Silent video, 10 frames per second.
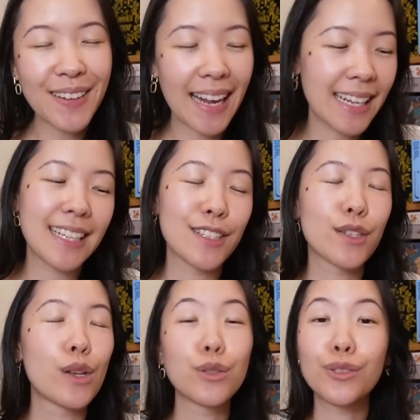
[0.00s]
and it
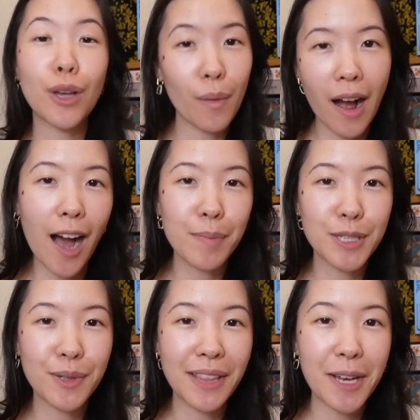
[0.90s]
is so hot between